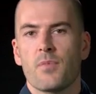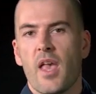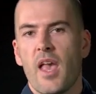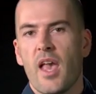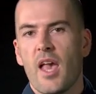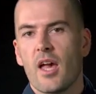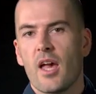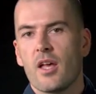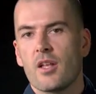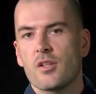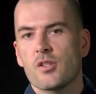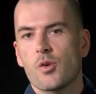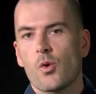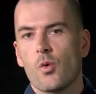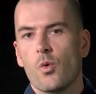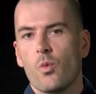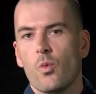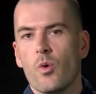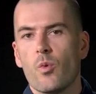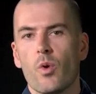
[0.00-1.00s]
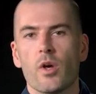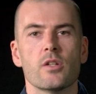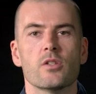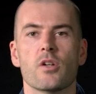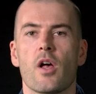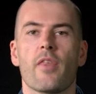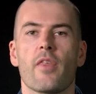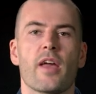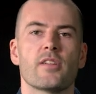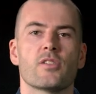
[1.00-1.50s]
And we
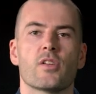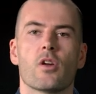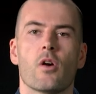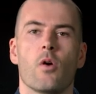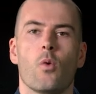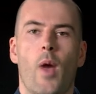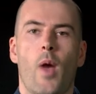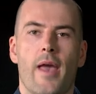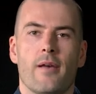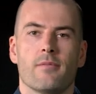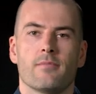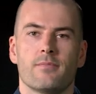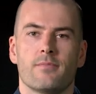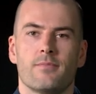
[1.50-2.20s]
wanted all that to go away.